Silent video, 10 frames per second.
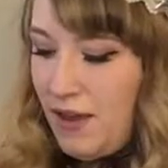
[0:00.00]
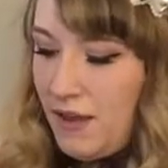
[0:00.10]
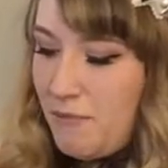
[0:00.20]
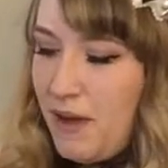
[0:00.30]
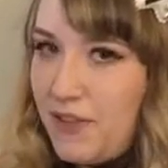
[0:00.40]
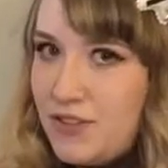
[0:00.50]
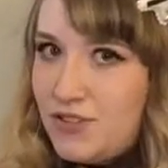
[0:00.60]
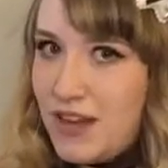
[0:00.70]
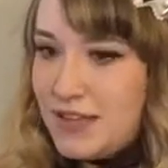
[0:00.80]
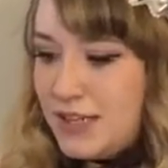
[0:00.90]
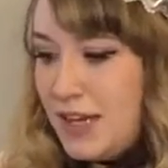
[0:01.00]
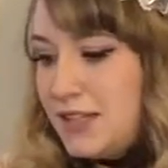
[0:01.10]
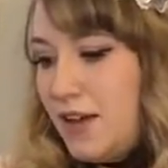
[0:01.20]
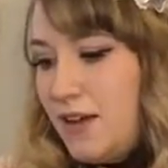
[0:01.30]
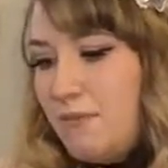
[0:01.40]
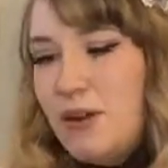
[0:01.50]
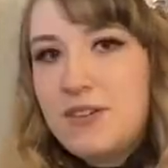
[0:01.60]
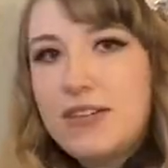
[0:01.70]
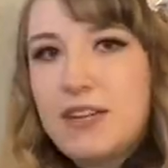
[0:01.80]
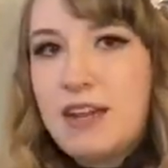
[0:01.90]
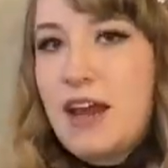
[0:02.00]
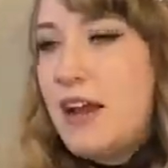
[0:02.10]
bought this dress and I saw it in person and I